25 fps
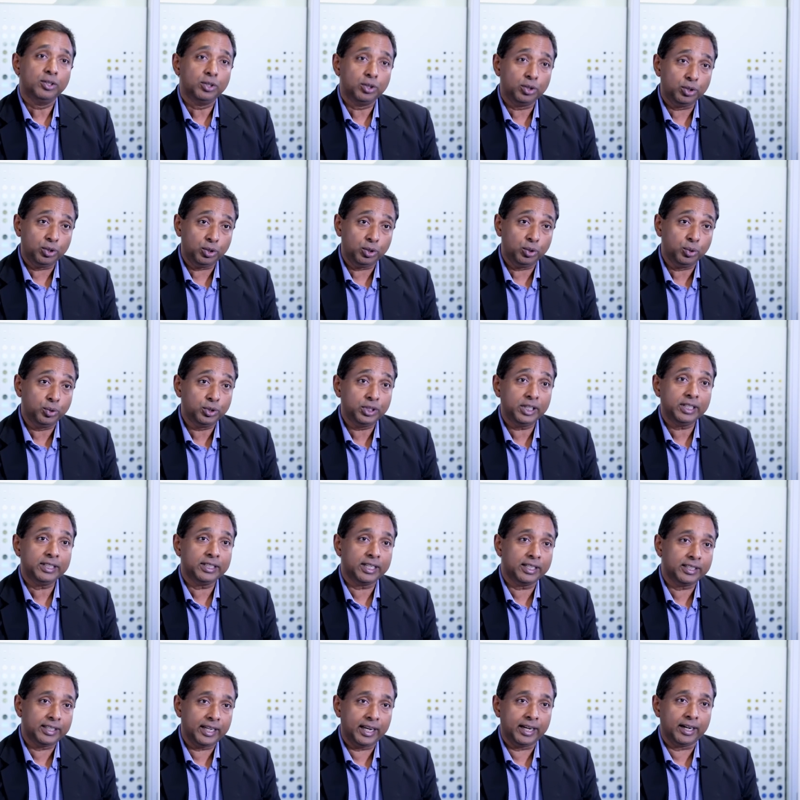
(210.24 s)
to using
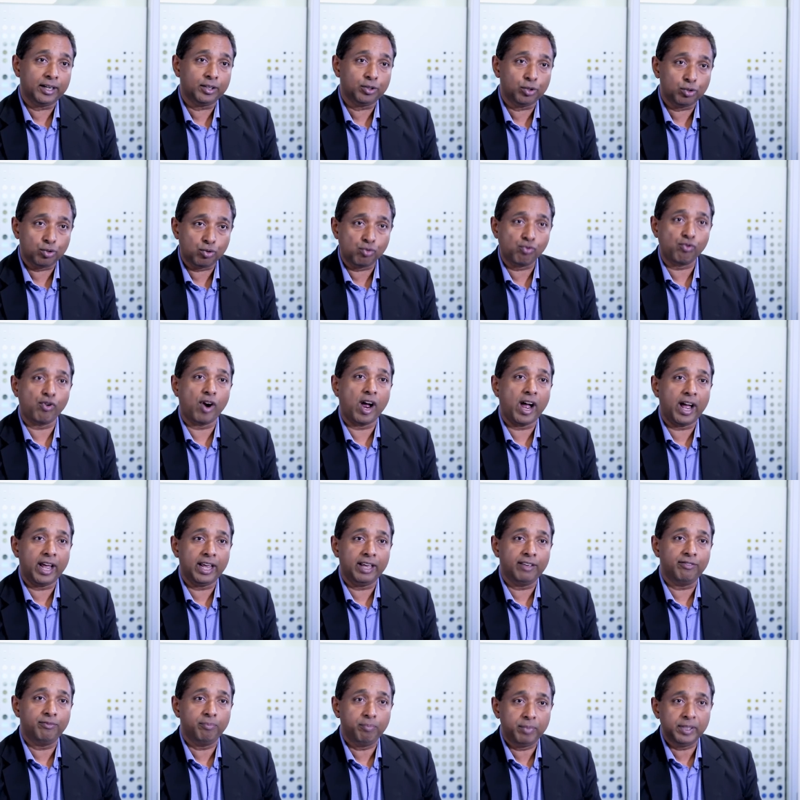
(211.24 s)
the data to
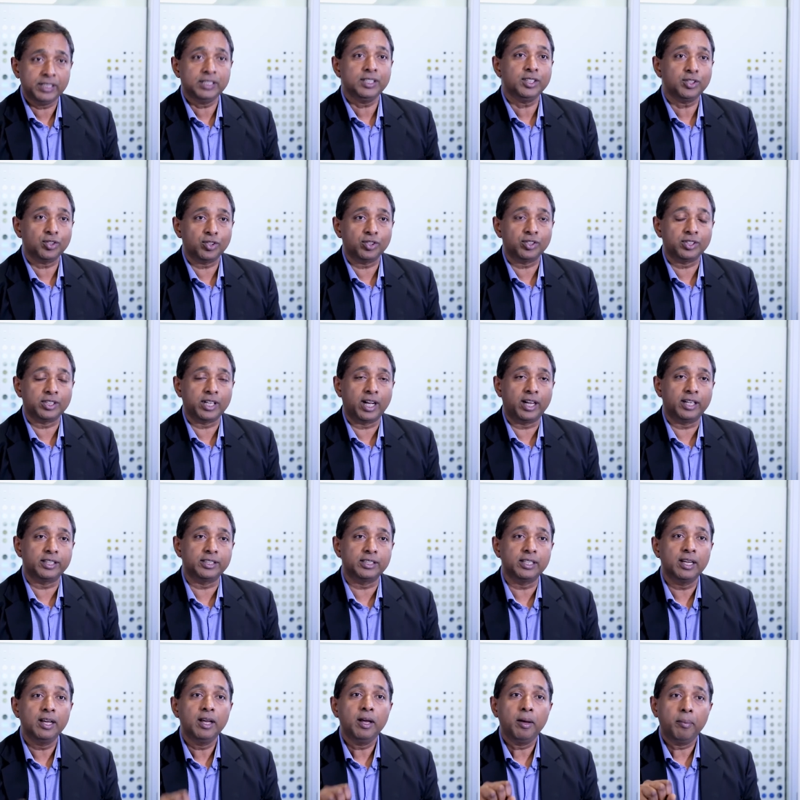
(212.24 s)
drive business
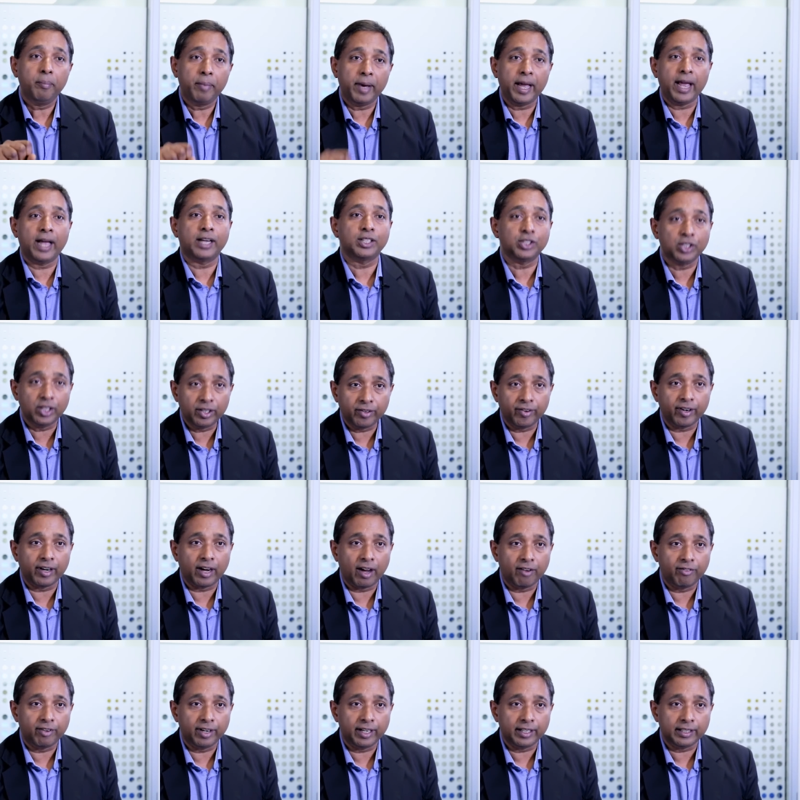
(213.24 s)
results by actually
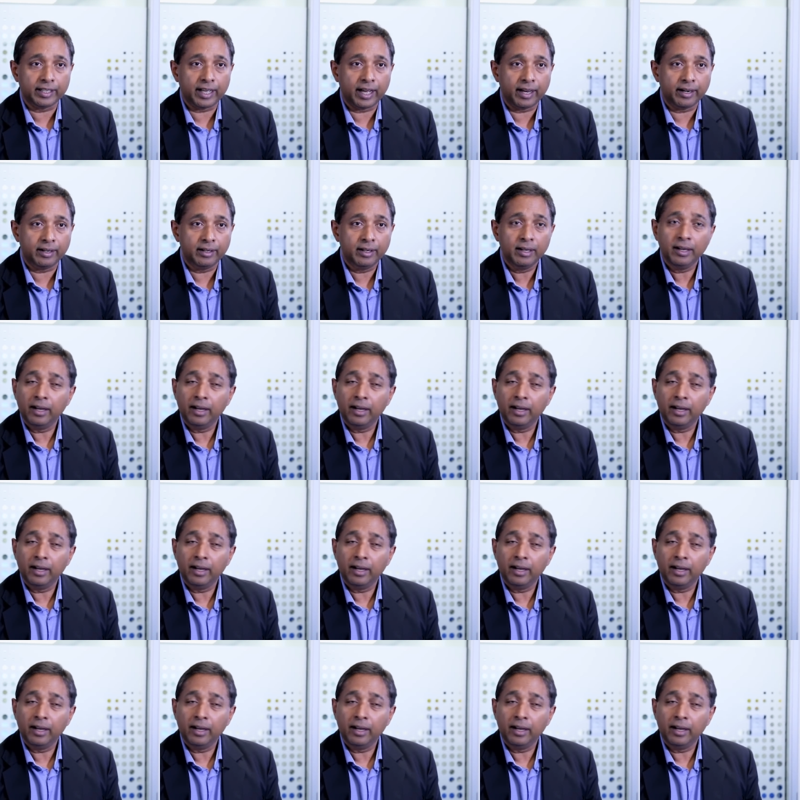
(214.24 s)
recovering that.